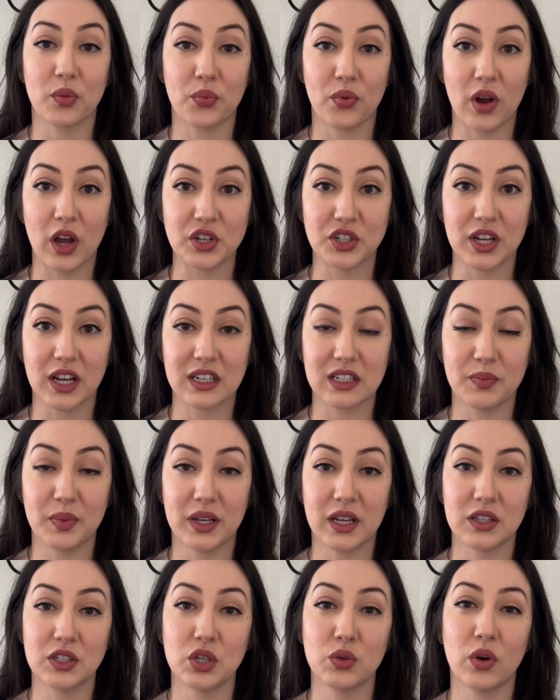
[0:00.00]
project,
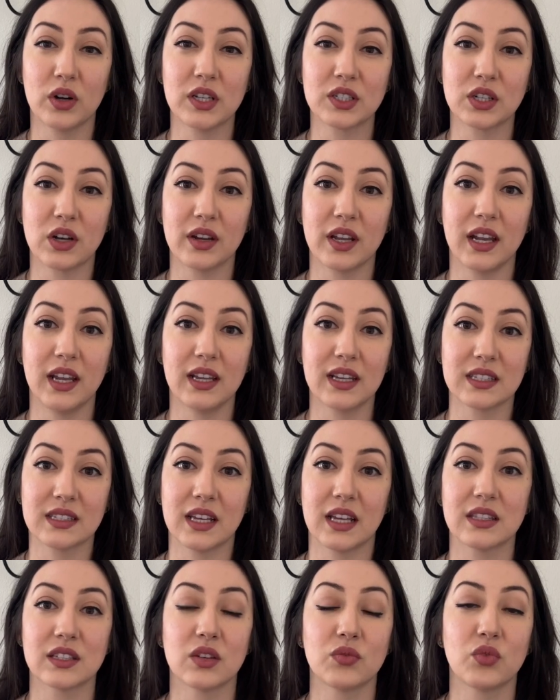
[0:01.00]
because you want to start getting a
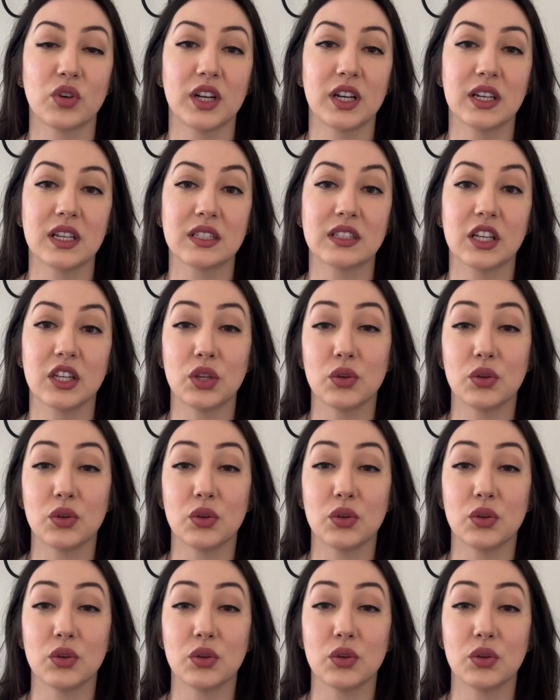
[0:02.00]
sense of what it is that